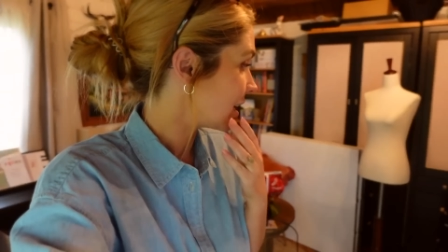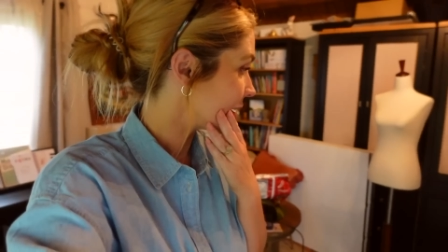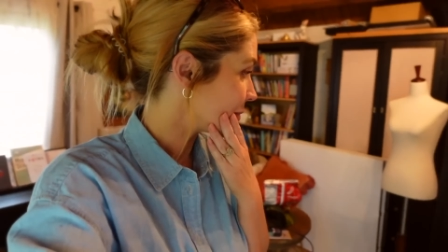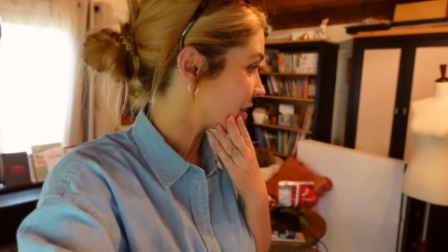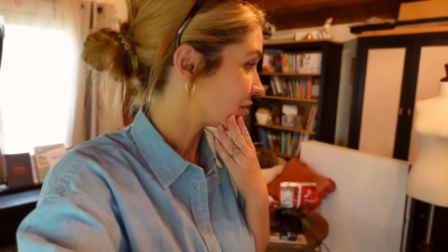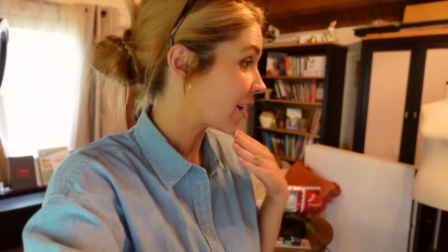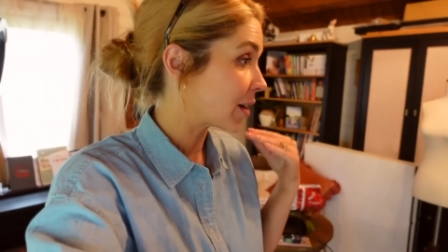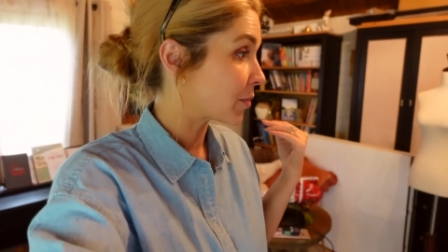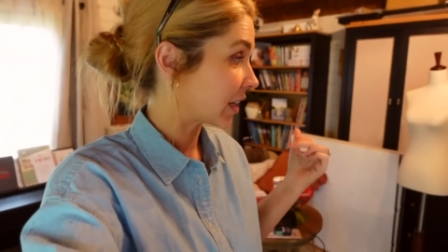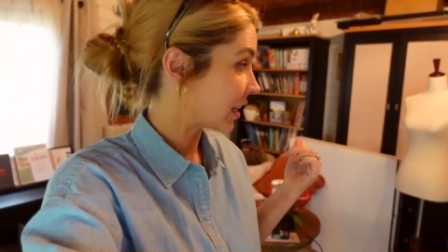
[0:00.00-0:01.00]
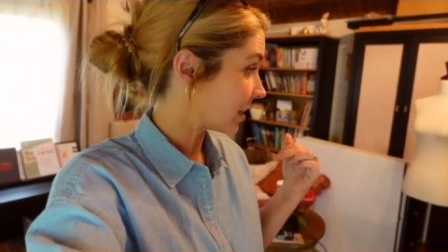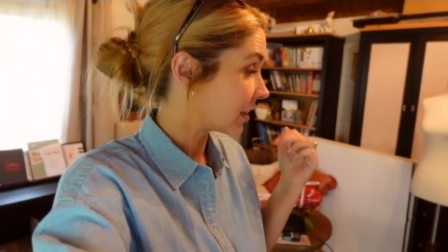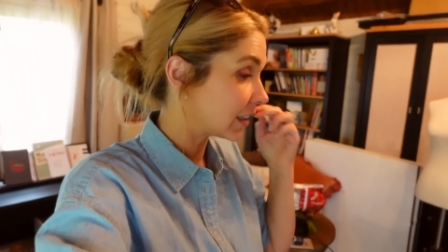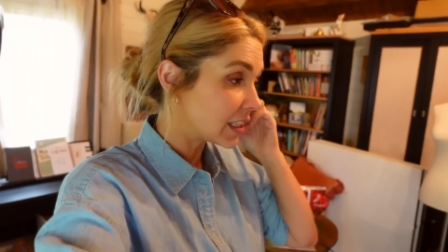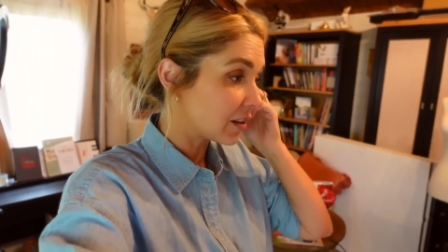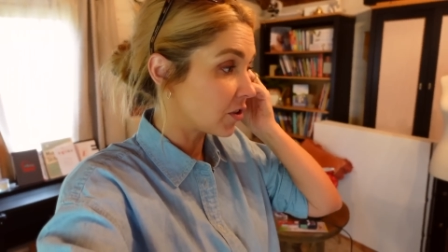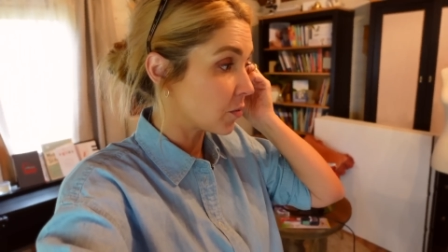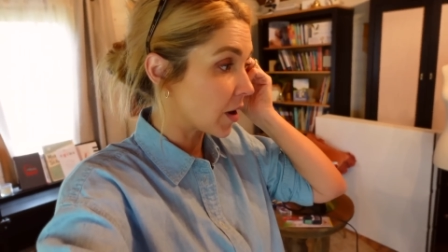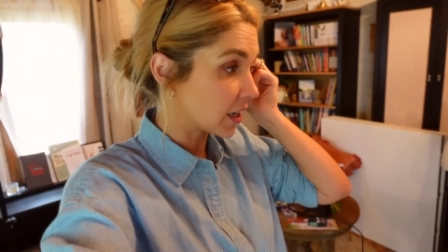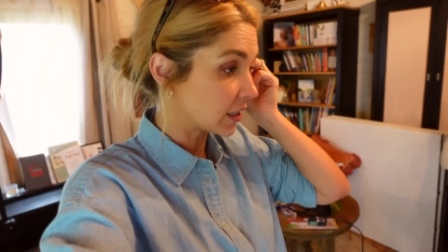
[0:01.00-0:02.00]
And I'm gonna try to bring in at least a few
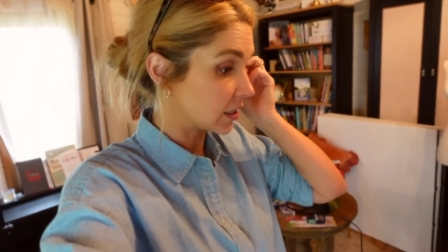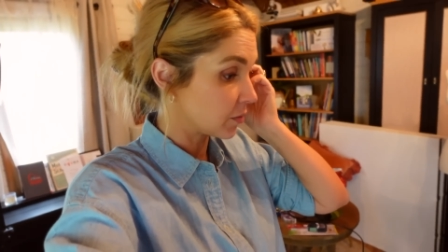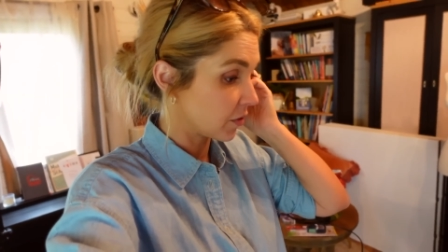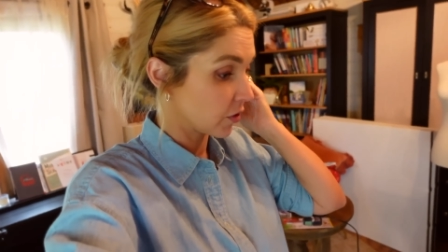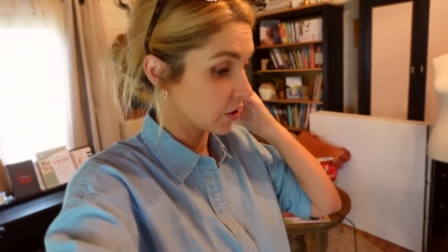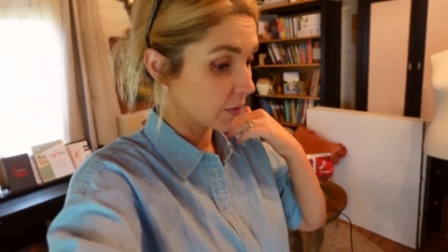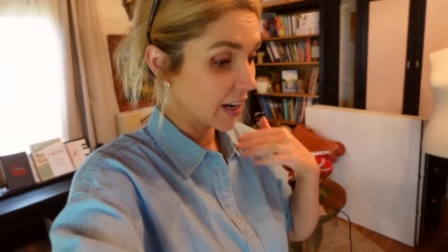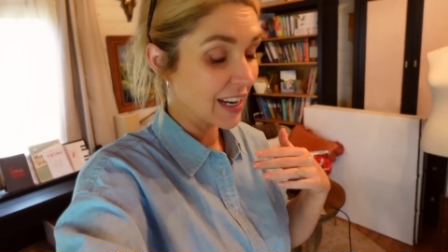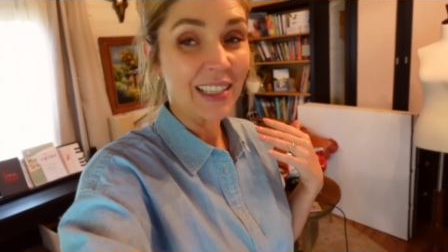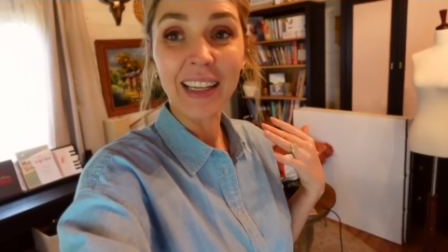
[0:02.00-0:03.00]
boxes before the rain hits.